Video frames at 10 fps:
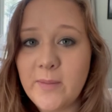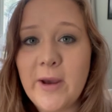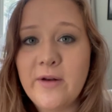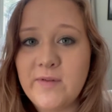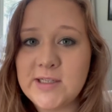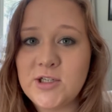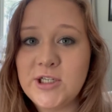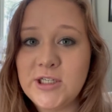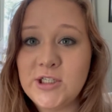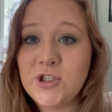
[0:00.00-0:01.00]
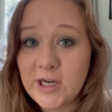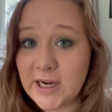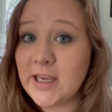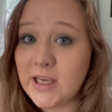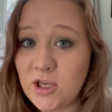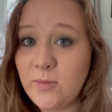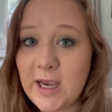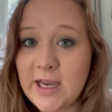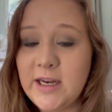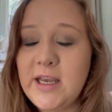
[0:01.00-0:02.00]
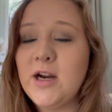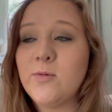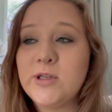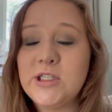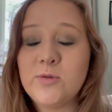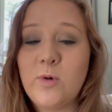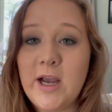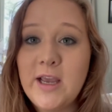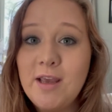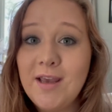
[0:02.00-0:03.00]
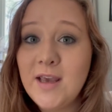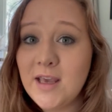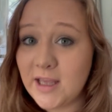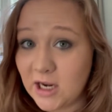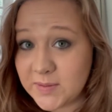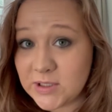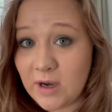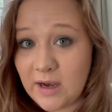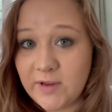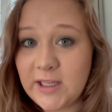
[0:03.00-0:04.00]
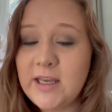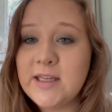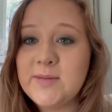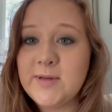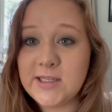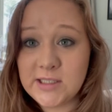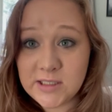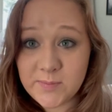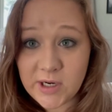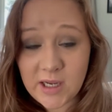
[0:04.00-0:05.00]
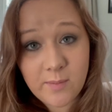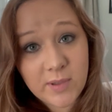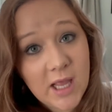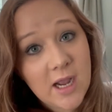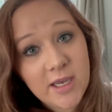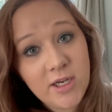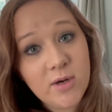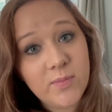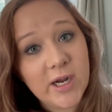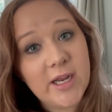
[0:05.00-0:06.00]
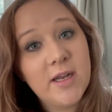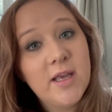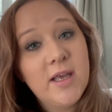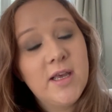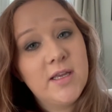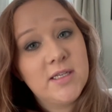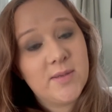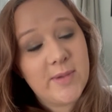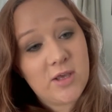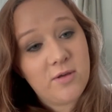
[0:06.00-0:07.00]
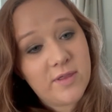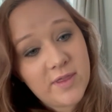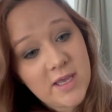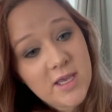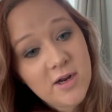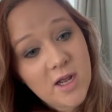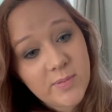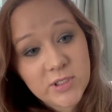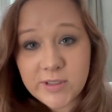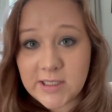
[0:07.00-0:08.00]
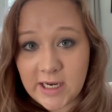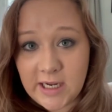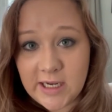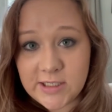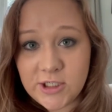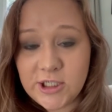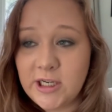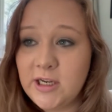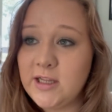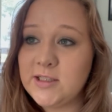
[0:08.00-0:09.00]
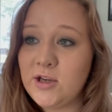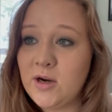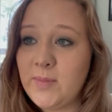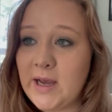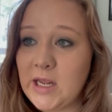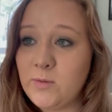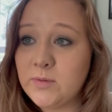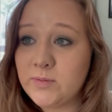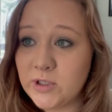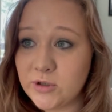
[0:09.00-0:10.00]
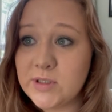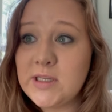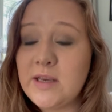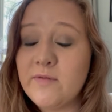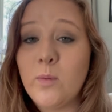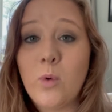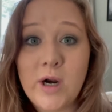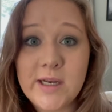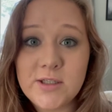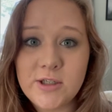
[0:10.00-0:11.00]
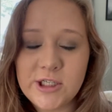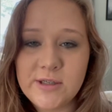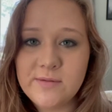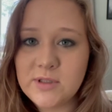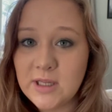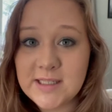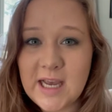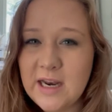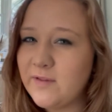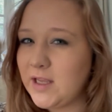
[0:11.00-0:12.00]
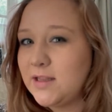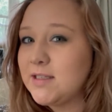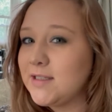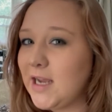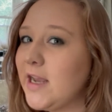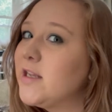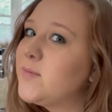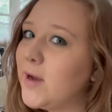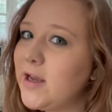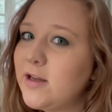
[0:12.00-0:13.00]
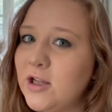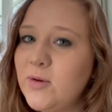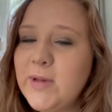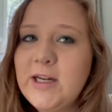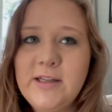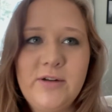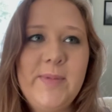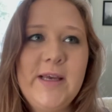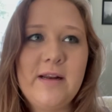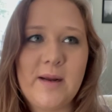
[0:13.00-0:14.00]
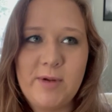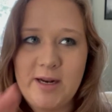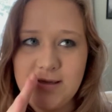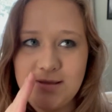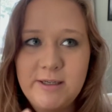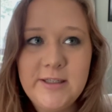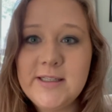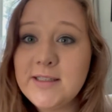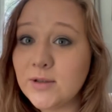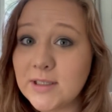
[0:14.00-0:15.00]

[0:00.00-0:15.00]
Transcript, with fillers: amount of estrogen to try and kick you back into gear, which is why it helps you ovulate. It's because it's putting a block in your brain to make you think you're not producing any estrogen, and so your body will produce even more estrogen. So that's kind of like the science behind Clomid a little bit. I'm not a scientist,